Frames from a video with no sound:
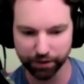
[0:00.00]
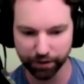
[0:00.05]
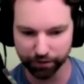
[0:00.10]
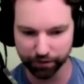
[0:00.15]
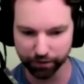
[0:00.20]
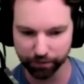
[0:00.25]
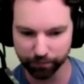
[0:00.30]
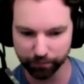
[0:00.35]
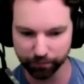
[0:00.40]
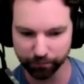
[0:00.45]

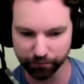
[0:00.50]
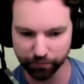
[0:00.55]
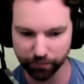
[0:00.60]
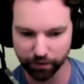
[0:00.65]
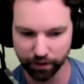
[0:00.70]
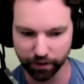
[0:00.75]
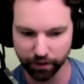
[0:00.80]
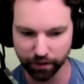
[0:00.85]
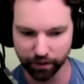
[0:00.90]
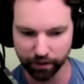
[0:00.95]
another
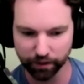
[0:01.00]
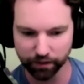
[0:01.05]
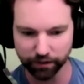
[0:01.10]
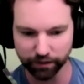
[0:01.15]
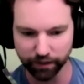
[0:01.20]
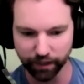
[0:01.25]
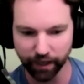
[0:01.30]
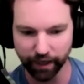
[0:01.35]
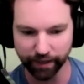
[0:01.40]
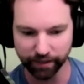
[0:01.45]
uh,
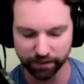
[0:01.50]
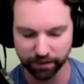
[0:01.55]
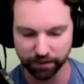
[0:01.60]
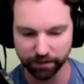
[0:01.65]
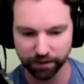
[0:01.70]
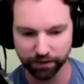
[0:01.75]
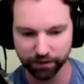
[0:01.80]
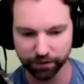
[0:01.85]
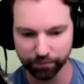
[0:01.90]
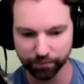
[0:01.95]
lot
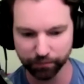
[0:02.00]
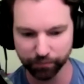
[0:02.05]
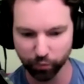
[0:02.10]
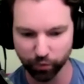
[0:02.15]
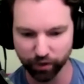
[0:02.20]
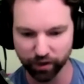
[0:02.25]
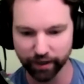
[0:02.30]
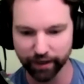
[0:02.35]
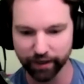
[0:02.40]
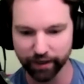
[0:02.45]
another
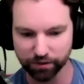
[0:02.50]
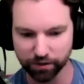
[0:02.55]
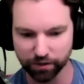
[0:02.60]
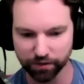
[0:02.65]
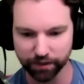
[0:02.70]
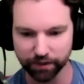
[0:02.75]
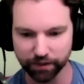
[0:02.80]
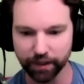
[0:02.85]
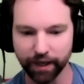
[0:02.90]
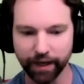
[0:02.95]
warehouse
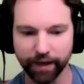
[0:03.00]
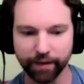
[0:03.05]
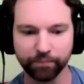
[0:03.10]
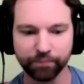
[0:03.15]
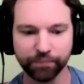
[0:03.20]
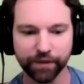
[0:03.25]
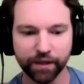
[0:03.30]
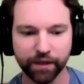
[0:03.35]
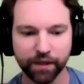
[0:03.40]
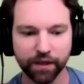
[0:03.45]
on the lot
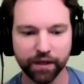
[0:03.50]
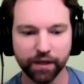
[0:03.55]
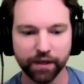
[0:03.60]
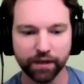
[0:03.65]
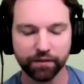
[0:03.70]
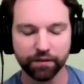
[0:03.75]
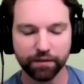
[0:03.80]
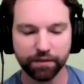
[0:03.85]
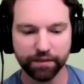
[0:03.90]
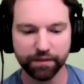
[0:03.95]

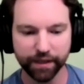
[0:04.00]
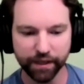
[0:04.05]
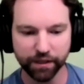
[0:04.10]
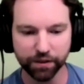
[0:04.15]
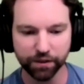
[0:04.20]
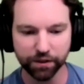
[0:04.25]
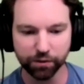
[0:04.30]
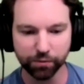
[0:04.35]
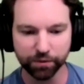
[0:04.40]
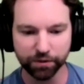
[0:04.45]

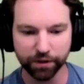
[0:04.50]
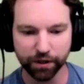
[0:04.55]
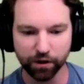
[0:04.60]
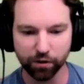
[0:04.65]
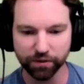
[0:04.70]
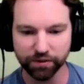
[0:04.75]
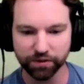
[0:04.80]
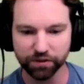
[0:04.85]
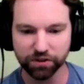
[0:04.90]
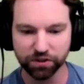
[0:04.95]
then you would
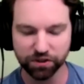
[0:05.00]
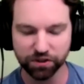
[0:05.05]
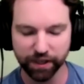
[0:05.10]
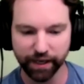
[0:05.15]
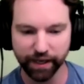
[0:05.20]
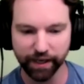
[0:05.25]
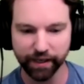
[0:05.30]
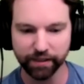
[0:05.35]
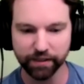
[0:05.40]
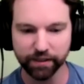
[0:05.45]
go and
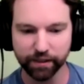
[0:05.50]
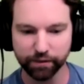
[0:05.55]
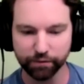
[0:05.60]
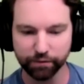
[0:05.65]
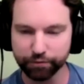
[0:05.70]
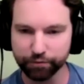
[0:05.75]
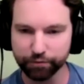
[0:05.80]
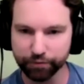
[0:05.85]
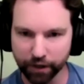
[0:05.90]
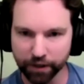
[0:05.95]
stand
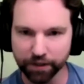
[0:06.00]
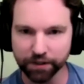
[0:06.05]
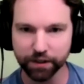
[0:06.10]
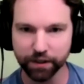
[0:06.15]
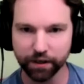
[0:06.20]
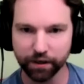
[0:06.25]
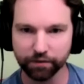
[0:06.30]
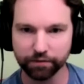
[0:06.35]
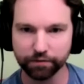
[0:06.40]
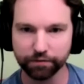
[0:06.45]
in front
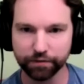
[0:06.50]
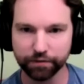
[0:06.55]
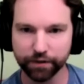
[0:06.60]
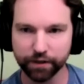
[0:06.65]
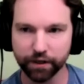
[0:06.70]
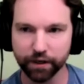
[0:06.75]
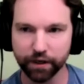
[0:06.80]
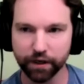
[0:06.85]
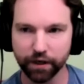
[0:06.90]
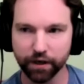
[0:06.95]
of
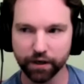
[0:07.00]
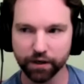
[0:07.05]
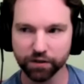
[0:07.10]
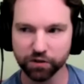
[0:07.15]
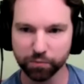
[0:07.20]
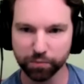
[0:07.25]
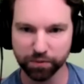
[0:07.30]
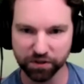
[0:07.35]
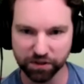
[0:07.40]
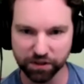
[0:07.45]
a
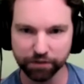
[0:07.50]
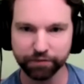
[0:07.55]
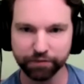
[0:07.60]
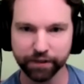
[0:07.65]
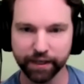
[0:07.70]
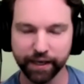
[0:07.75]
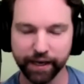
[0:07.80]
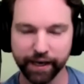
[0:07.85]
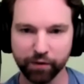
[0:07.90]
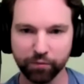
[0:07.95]

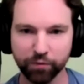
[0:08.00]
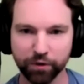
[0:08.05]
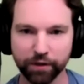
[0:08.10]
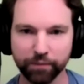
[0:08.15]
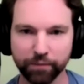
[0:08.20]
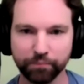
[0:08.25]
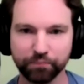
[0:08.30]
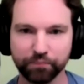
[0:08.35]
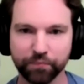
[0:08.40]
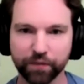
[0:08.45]
specific
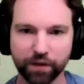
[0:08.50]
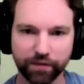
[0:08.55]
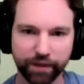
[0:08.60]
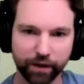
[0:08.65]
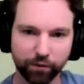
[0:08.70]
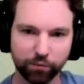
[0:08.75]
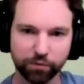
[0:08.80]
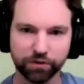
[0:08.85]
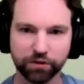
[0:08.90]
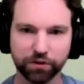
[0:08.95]
camera
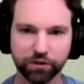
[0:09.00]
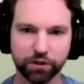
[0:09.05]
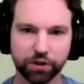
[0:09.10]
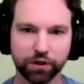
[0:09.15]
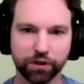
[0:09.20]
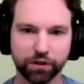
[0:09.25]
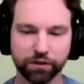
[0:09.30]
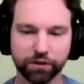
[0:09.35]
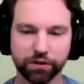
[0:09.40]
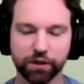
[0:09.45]
that was
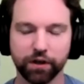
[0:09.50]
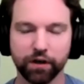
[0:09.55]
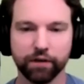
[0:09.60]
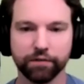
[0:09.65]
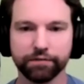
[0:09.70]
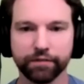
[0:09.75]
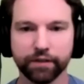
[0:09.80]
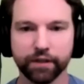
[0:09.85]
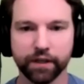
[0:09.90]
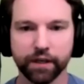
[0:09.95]
curtained
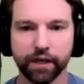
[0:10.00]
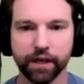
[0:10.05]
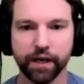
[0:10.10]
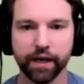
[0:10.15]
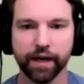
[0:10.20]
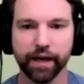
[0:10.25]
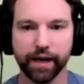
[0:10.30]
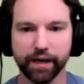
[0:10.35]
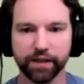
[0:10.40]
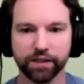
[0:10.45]
off, mm-hmm.
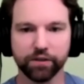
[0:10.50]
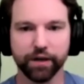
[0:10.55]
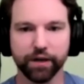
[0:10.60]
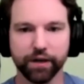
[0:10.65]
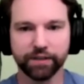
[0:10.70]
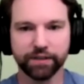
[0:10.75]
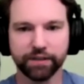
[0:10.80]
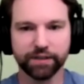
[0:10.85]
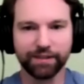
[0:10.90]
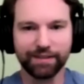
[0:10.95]
and you
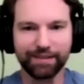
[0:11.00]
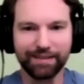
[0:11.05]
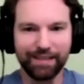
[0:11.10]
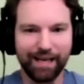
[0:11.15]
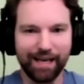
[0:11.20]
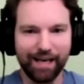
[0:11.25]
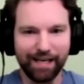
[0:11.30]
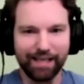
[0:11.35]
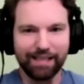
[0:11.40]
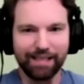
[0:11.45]
had to
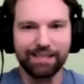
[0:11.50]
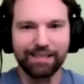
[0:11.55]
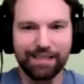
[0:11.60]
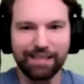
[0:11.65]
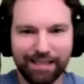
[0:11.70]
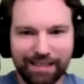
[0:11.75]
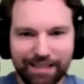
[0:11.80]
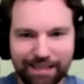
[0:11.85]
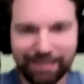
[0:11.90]
stand.